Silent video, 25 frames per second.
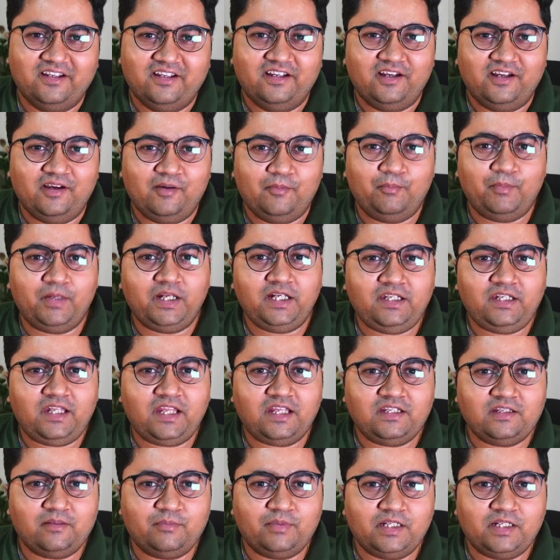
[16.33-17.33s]

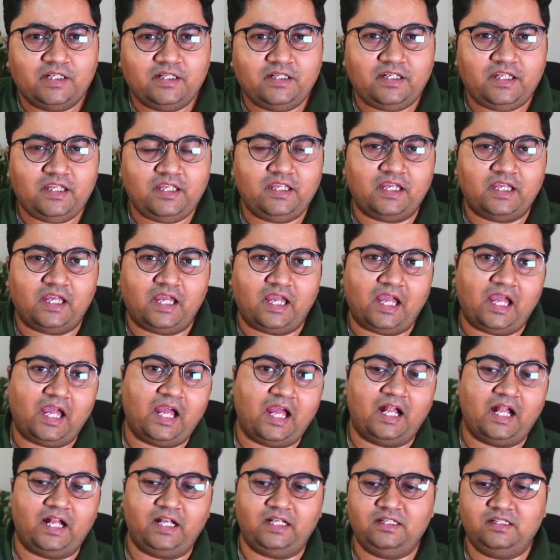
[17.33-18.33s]
maintainability
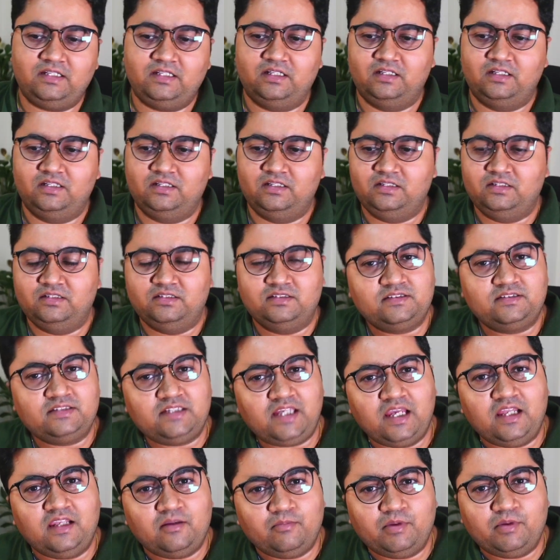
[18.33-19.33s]
and
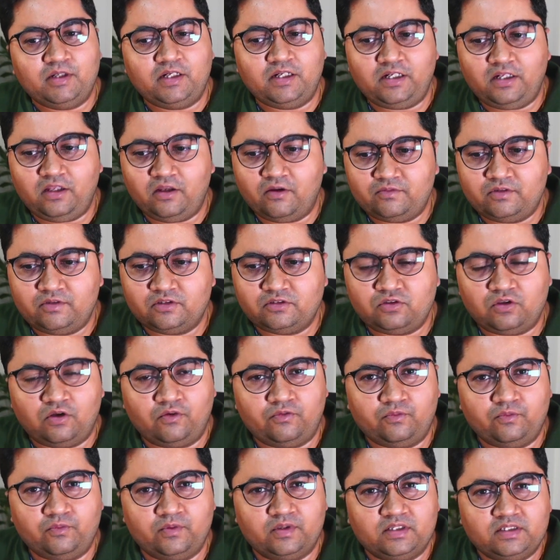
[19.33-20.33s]
scalability of the
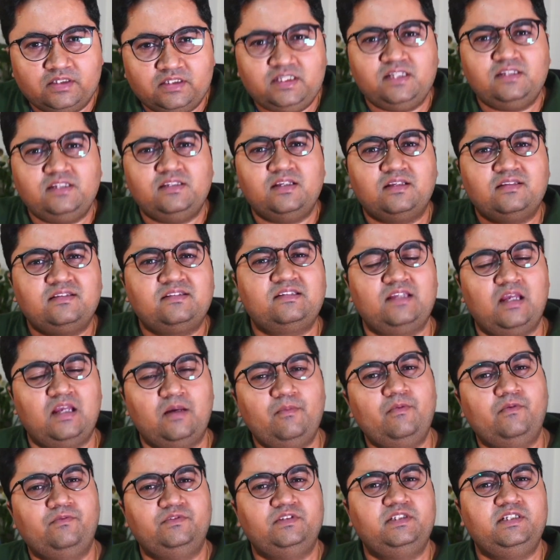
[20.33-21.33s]
software? These are
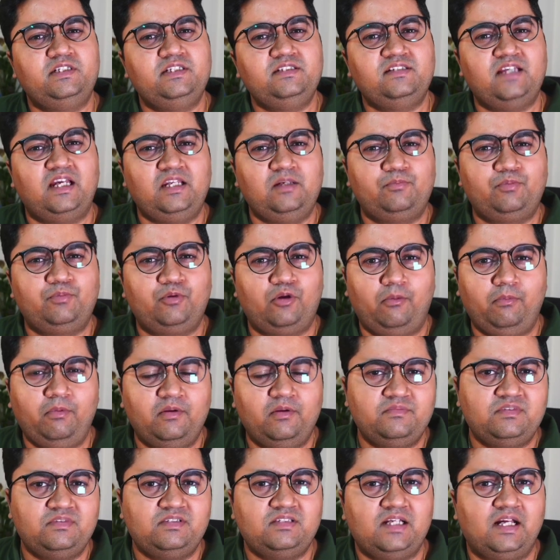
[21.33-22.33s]
some of the design
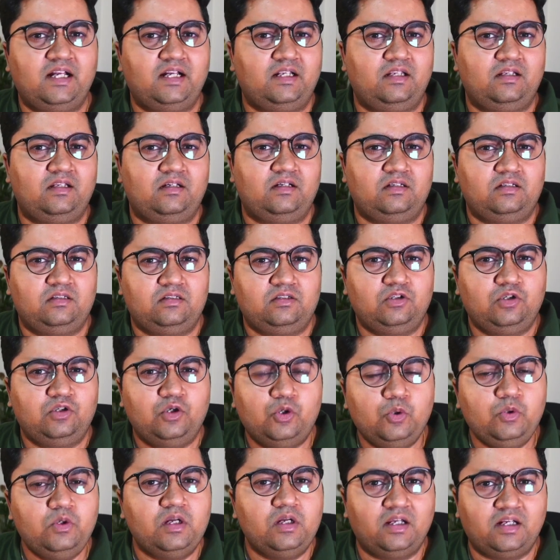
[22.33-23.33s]
problems that
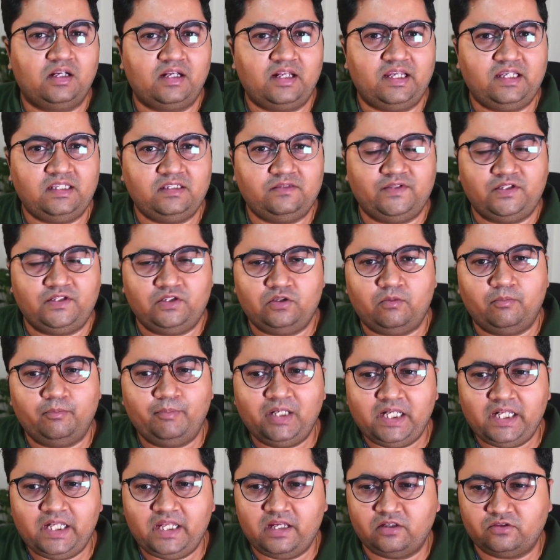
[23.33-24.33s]
could arise when you're
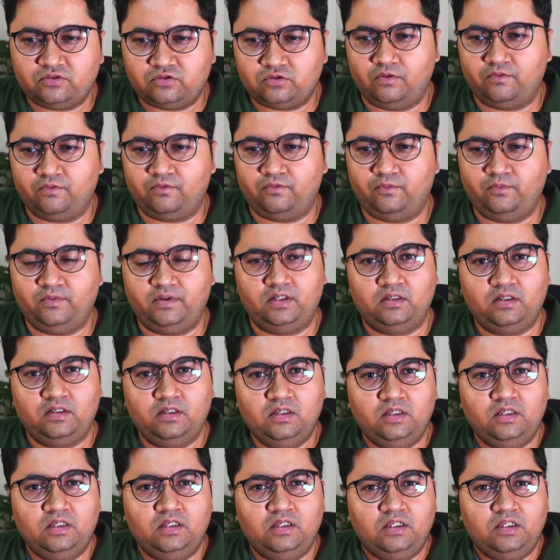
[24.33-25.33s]
building a software.
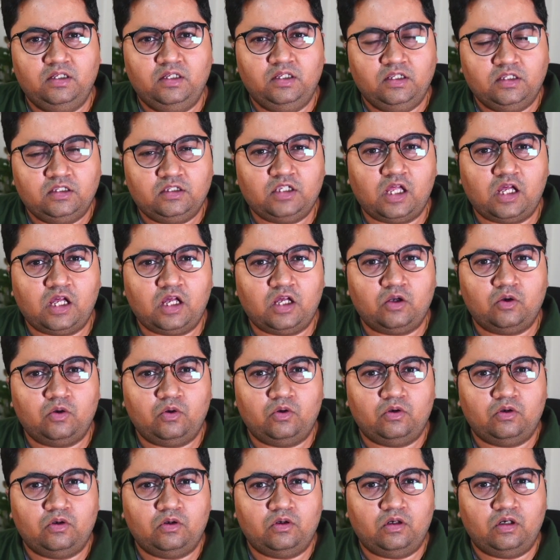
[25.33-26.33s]
Now,
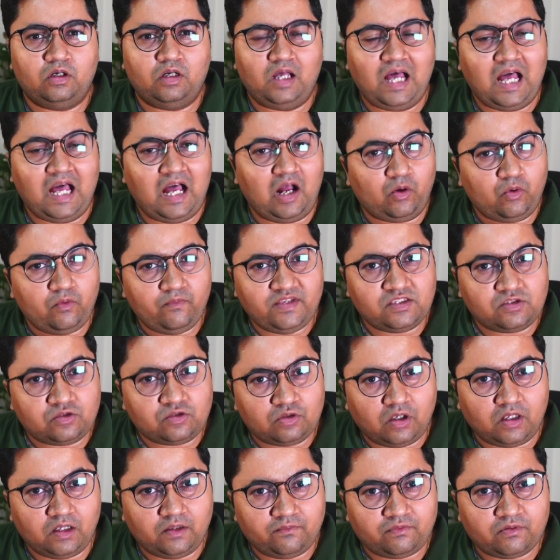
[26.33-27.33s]
how do we
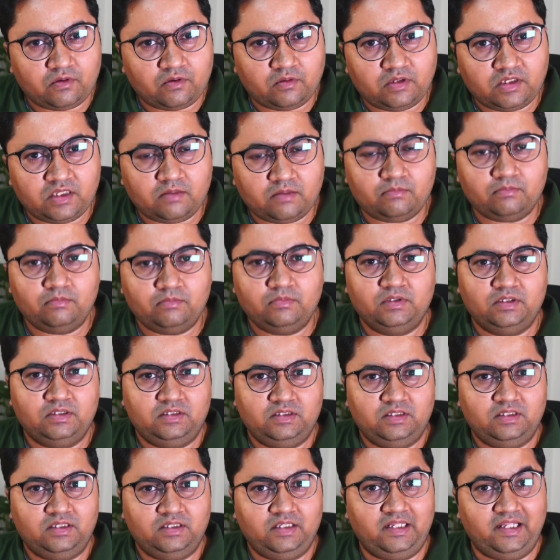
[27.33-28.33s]
solve from them?
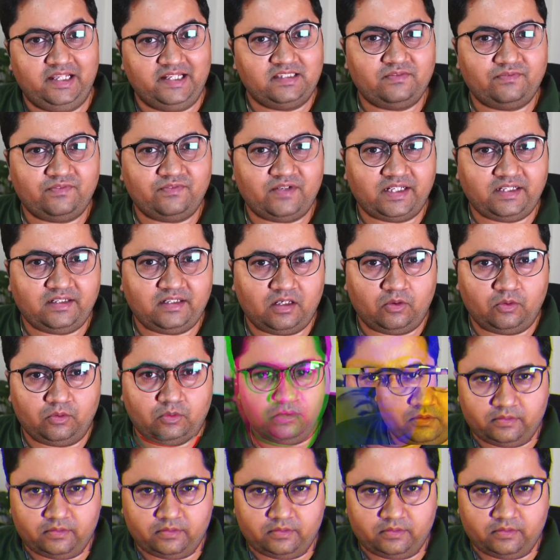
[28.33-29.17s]
Let's find out.